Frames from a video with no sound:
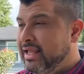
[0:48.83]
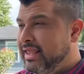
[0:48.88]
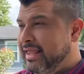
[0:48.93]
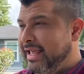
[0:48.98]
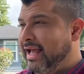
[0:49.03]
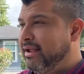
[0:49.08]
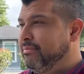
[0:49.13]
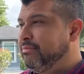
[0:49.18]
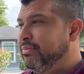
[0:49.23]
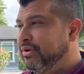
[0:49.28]
They
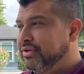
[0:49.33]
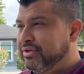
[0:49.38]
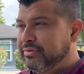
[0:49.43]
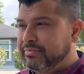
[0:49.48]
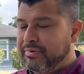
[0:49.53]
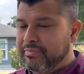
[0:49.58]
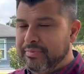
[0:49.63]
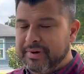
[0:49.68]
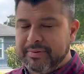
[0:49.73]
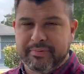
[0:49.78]
had
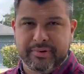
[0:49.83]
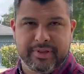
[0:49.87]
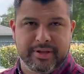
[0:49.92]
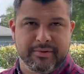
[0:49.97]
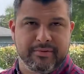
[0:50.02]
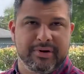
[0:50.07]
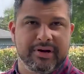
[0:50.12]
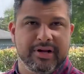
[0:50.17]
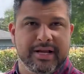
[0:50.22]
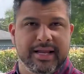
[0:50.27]
multiple people that
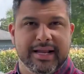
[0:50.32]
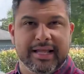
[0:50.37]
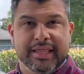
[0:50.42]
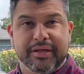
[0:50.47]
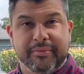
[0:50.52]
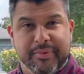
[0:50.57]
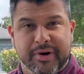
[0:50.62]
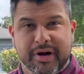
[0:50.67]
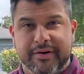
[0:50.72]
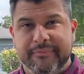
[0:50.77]
were looking at
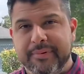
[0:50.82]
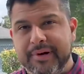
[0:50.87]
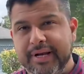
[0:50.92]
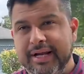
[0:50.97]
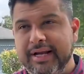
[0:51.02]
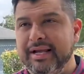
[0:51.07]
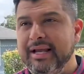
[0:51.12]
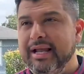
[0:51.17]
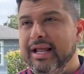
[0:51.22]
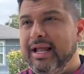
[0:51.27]
the
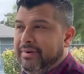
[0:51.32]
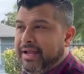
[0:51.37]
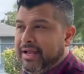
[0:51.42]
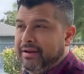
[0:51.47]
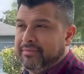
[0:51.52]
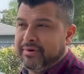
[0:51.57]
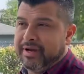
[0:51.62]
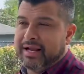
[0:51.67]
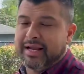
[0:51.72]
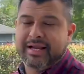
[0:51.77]
property,
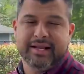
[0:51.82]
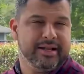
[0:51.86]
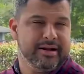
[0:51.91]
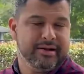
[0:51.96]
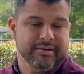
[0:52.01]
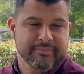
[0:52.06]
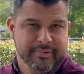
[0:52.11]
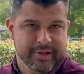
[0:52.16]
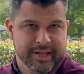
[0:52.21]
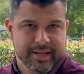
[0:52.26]
and we ended
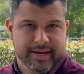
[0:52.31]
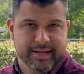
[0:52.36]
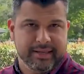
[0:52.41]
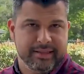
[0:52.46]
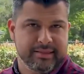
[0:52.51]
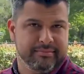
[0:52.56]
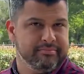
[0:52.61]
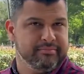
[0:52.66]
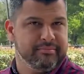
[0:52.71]
up getting,